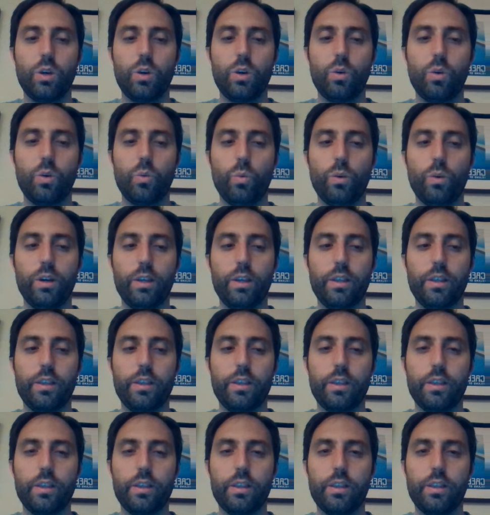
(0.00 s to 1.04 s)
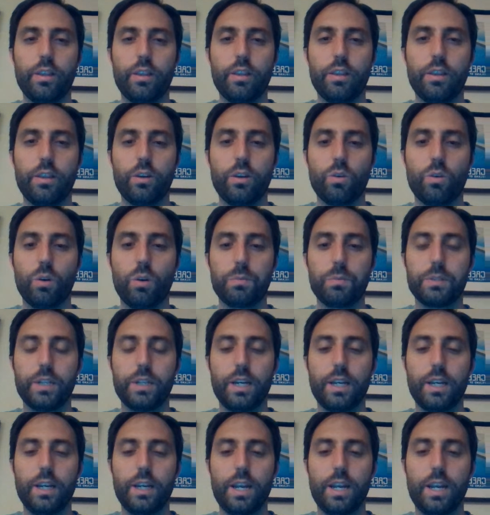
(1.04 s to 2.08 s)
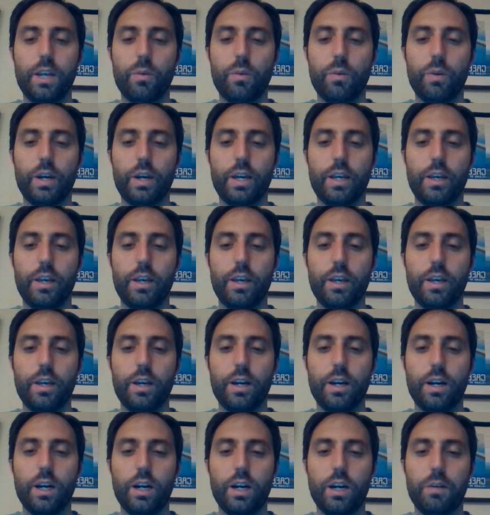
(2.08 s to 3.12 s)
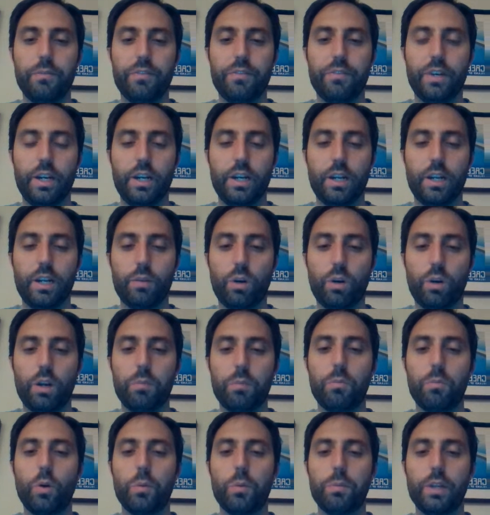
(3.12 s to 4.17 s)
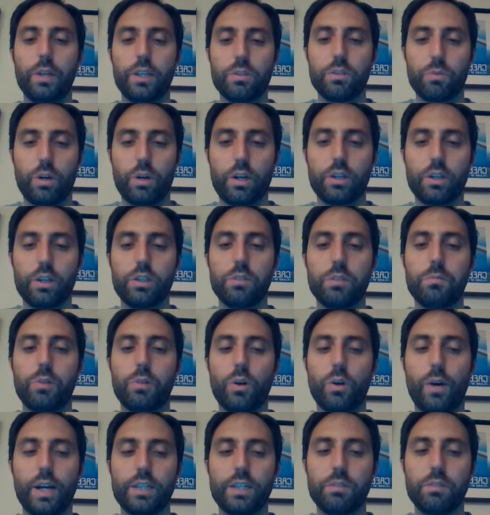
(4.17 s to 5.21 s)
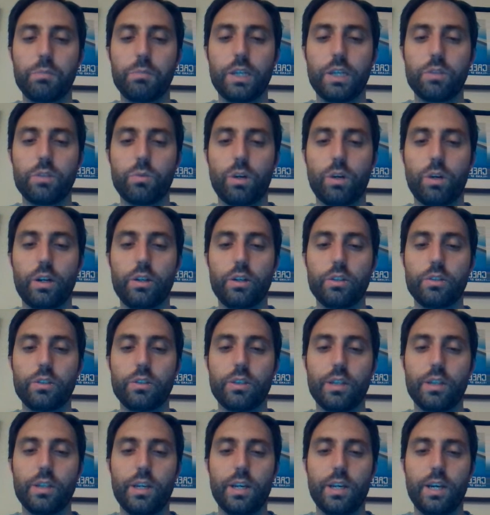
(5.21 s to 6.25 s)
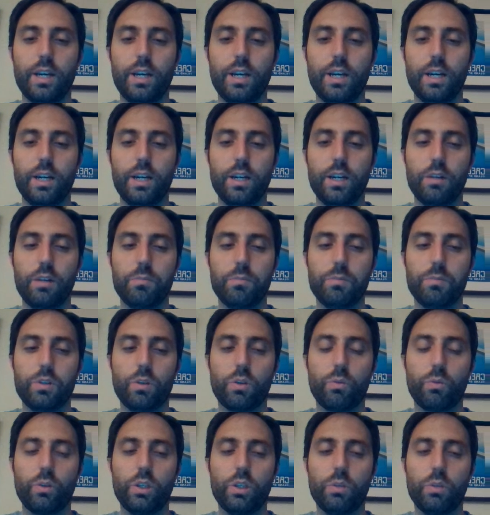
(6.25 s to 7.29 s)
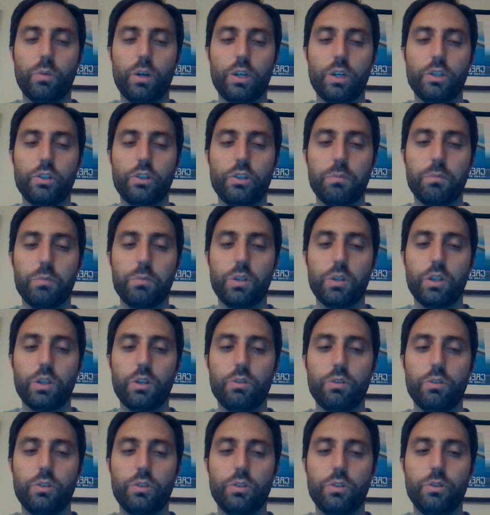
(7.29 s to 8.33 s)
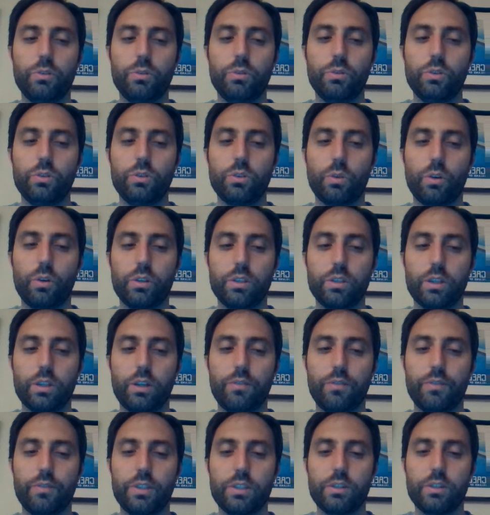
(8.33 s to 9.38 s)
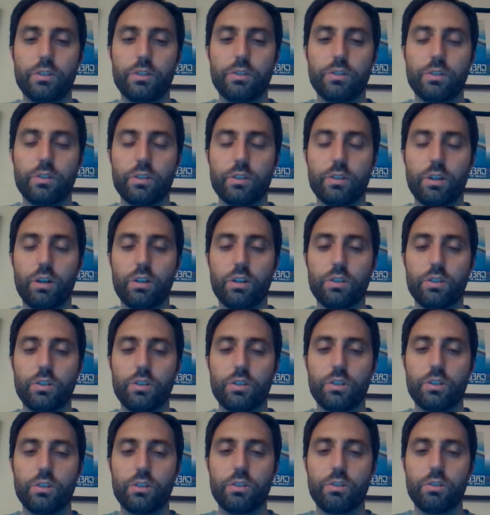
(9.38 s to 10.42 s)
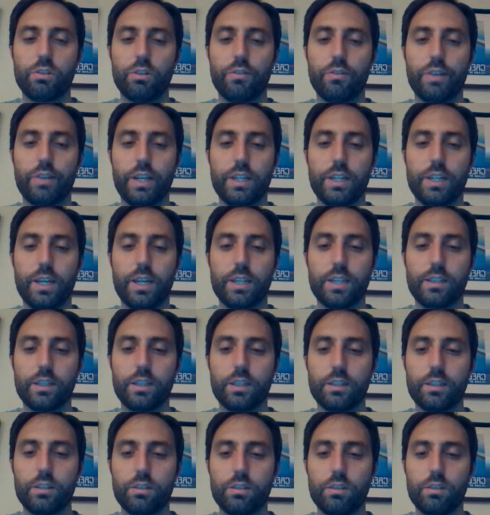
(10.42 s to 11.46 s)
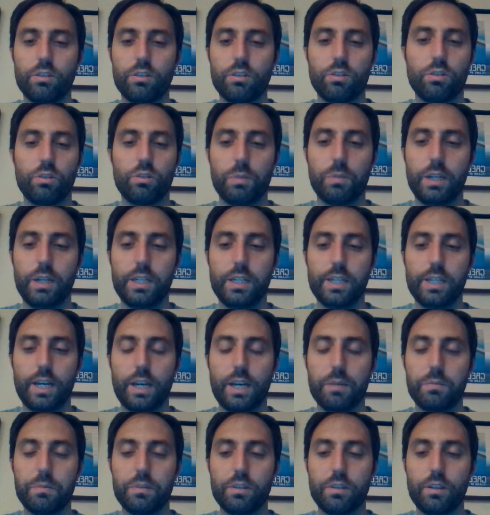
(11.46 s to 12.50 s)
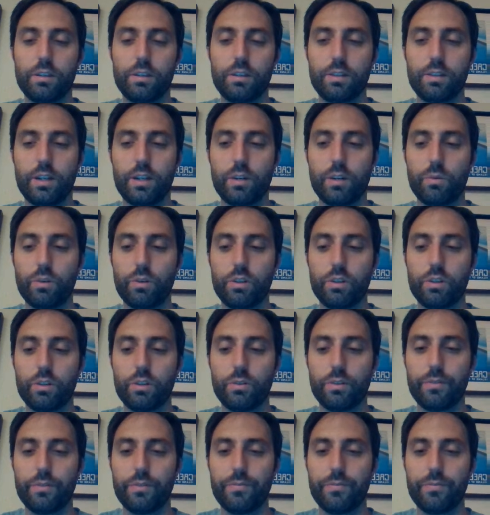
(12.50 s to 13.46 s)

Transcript: with the Corpse Knight anyway. Figured I wanted more planeswalkers and proactive planeswalkers. Don't really want to trim below 2 Sword and Solemn Visitors. This card is just so fantastic. It's too many times that it's not worth doing